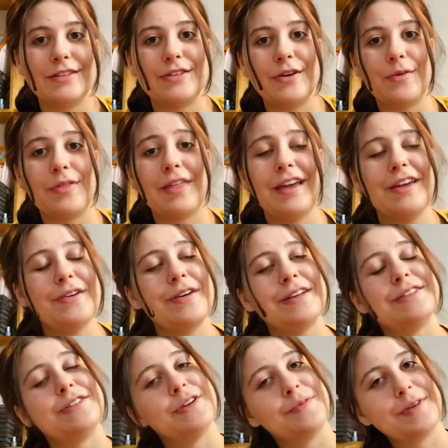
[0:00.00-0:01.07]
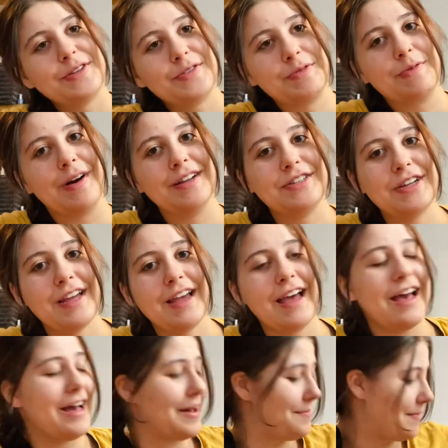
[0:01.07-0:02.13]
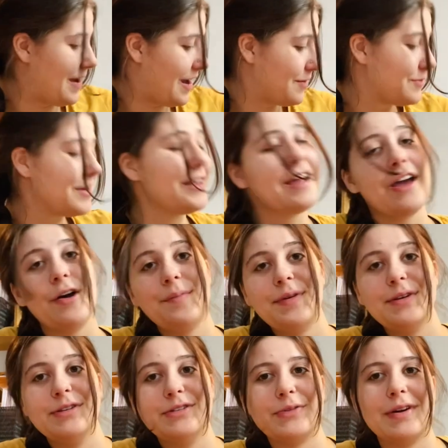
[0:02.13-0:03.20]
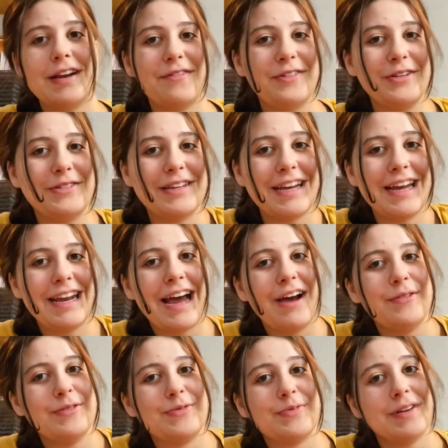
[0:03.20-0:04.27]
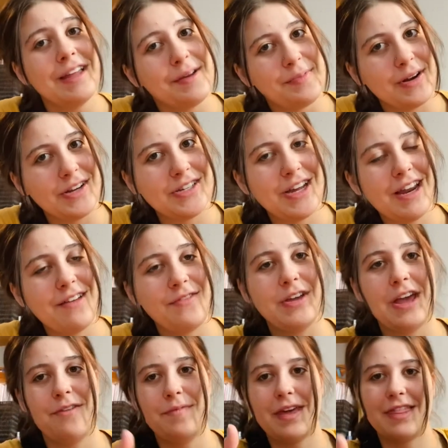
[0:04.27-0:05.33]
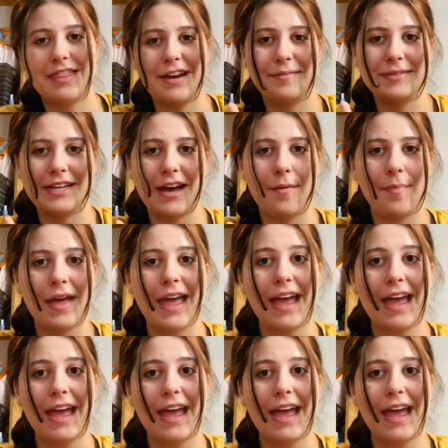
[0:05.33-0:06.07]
So thank you guys so much for watching. Um, I really hope you enjoyed. If you did, I would really appreciate it if you gave me a thumbs up,